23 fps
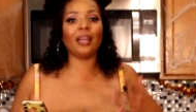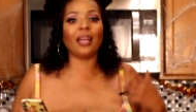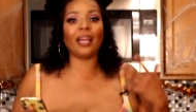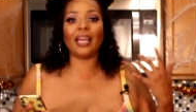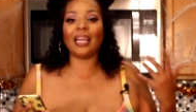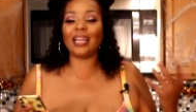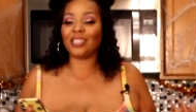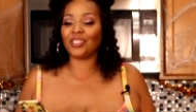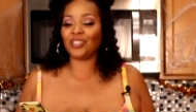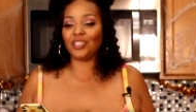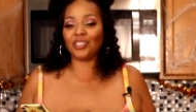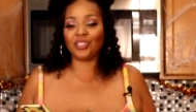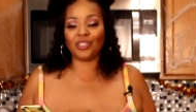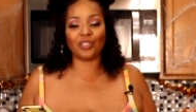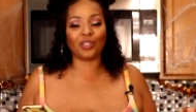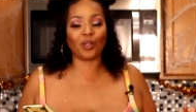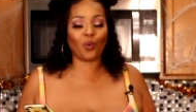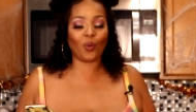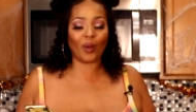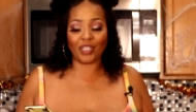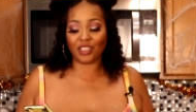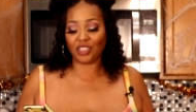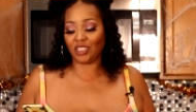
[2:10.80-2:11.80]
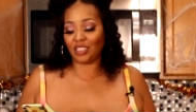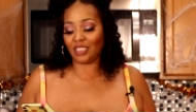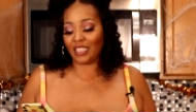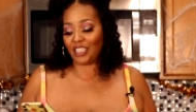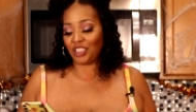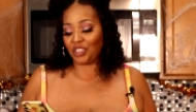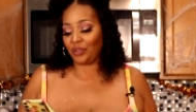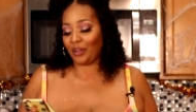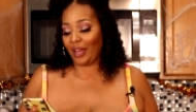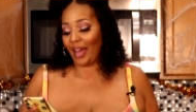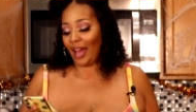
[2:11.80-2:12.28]
the answers to the questions
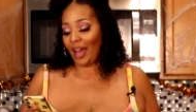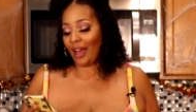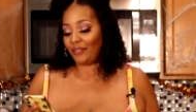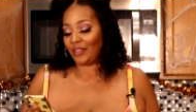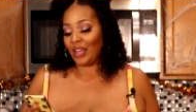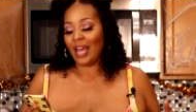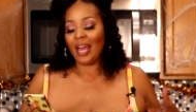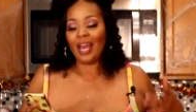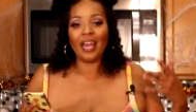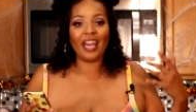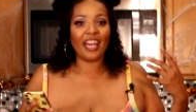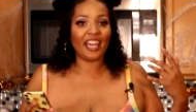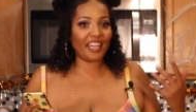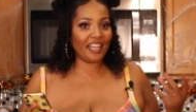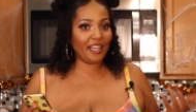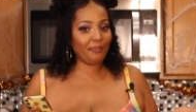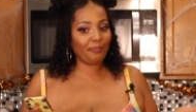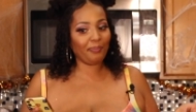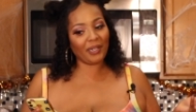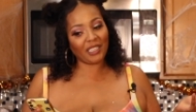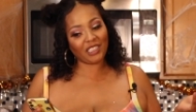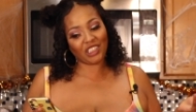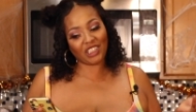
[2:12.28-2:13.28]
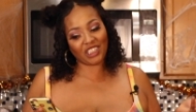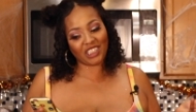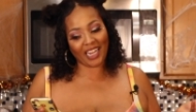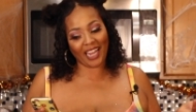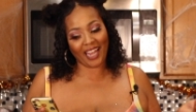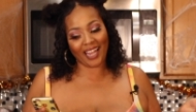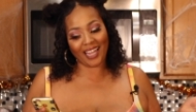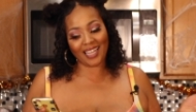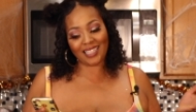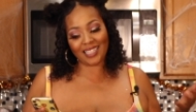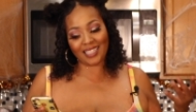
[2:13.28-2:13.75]
that you have. Empress
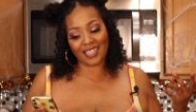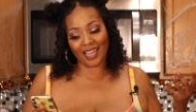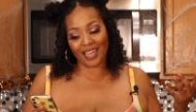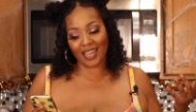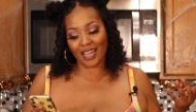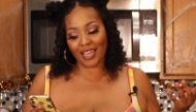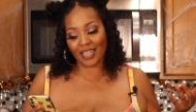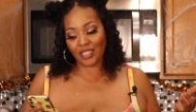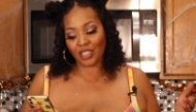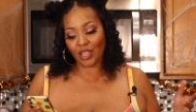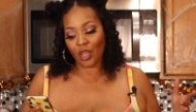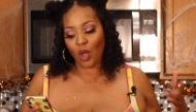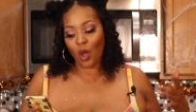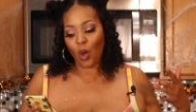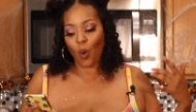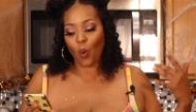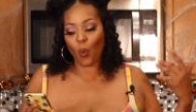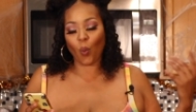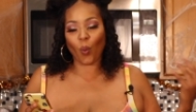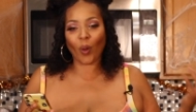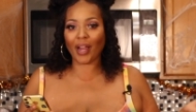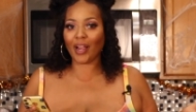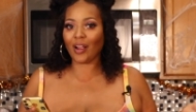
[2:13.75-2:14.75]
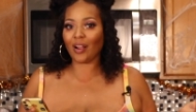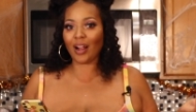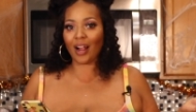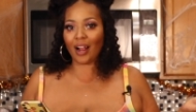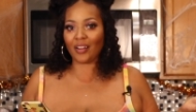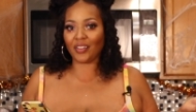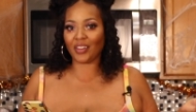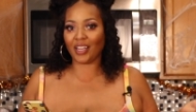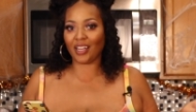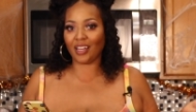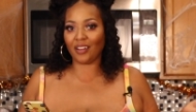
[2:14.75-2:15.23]
J says, where
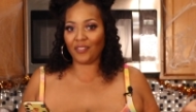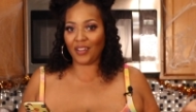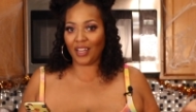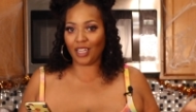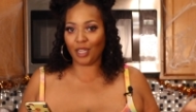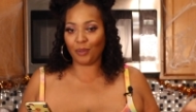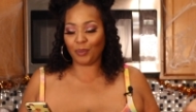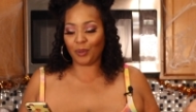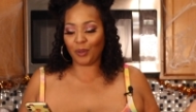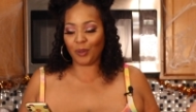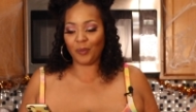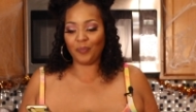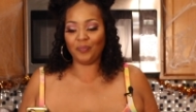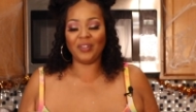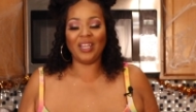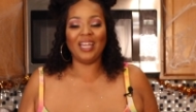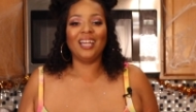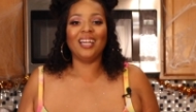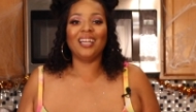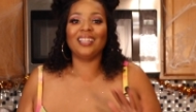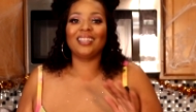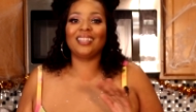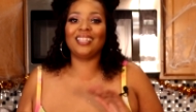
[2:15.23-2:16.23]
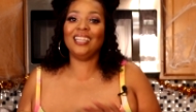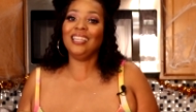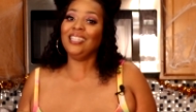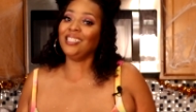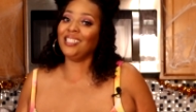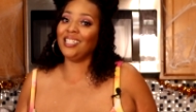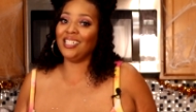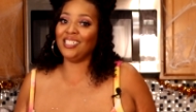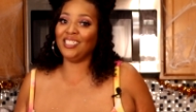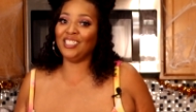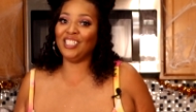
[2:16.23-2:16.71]
are they available?
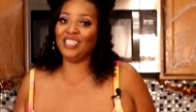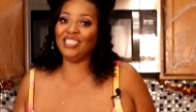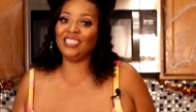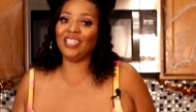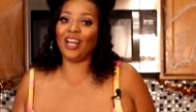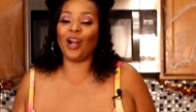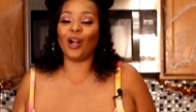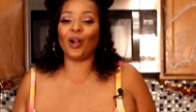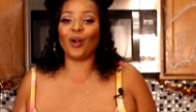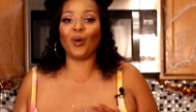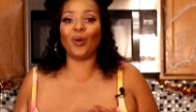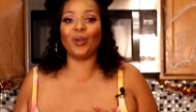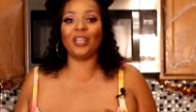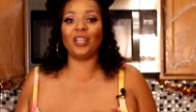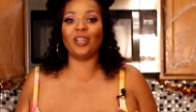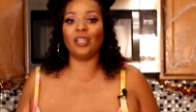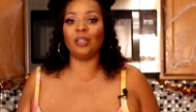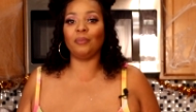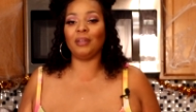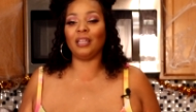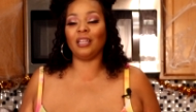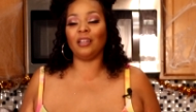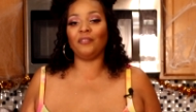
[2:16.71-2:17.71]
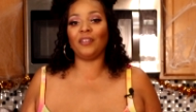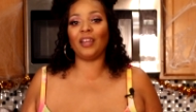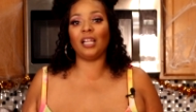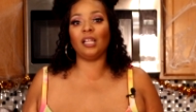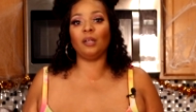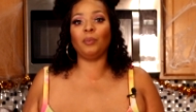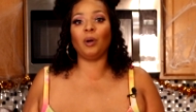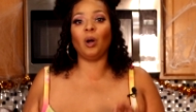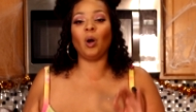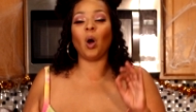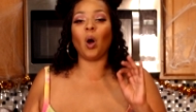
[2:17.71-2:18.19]
These seasonings are only going to be
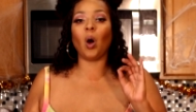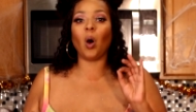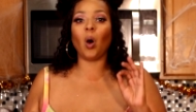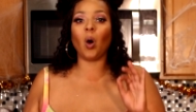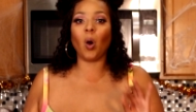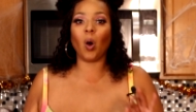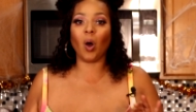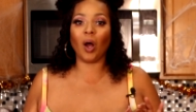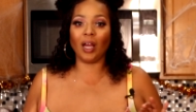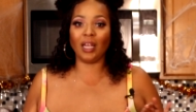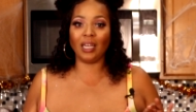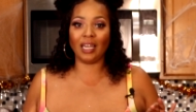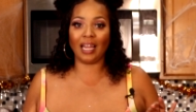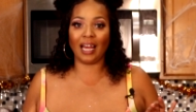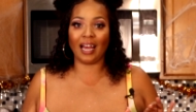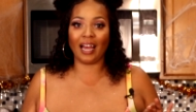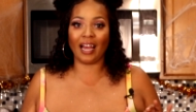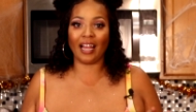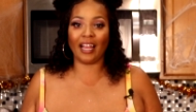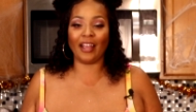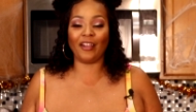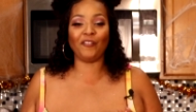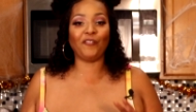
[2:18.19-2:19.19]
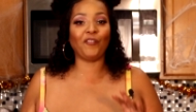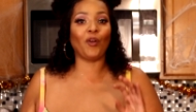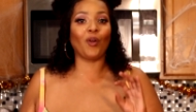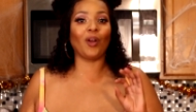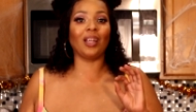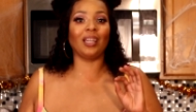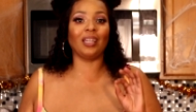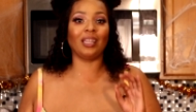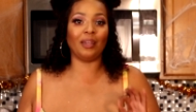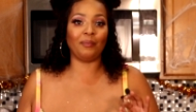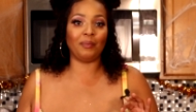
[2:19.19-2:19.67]
available online
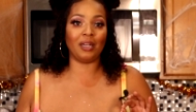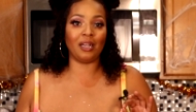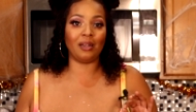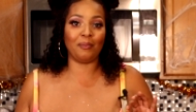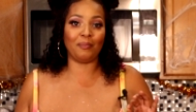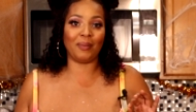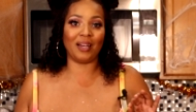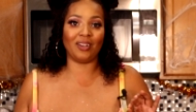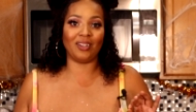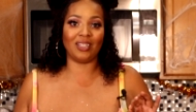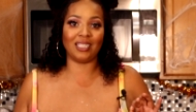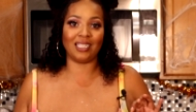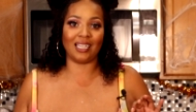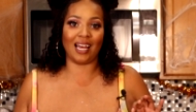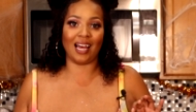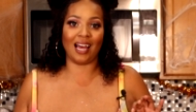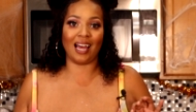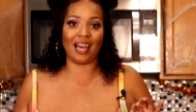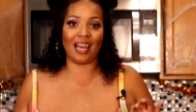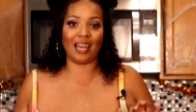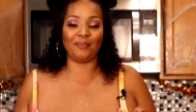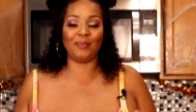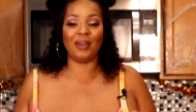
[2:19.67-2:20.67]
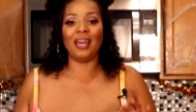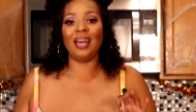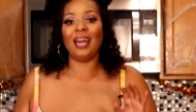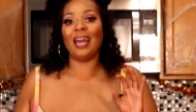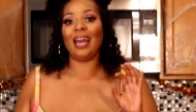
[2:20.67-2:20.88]
for a limited amount of time,